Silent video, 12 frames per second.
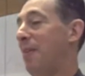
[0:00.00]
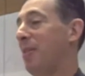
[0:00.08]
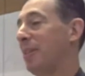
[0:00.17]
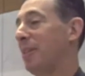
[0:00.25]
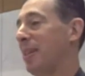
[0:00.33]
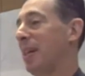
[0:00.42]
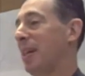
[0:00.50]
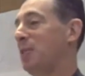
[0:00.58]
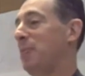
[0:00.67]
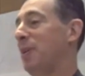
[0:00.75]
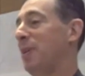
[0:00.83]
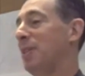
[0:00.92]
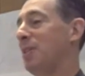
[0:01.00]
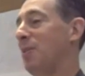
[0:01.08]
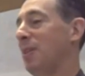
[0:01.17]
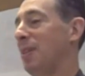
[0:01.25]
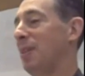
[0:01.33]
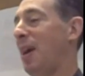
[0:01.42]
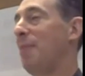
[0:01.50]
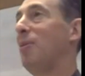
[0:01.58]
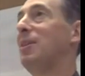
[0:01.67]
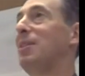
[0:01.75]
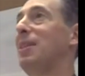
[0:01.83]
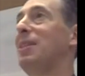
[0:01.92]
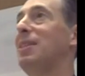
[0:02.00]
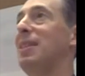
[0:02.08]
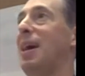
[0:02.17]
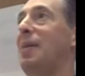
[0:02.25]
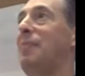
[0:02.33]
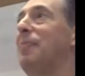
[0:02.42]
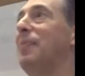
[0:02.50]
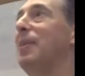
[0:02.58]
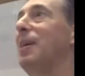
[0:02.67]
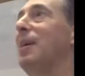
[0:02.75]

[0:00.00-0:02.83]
things that I experienced going to libraries is that